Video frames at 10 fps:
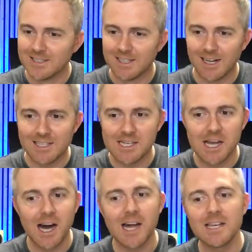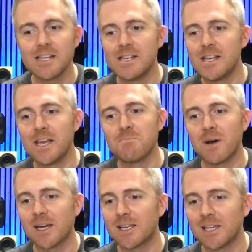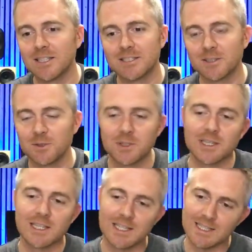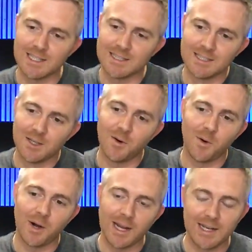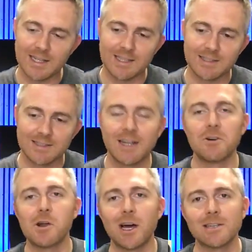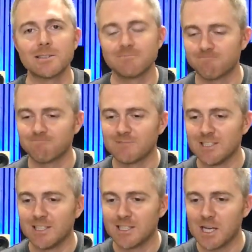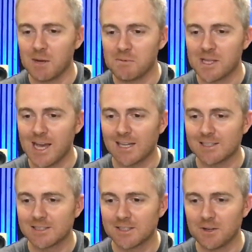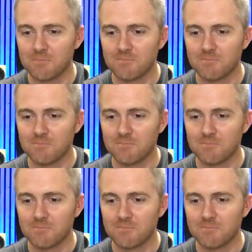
I did not name my kids Luke and Leia or Annie. They are not named that. So.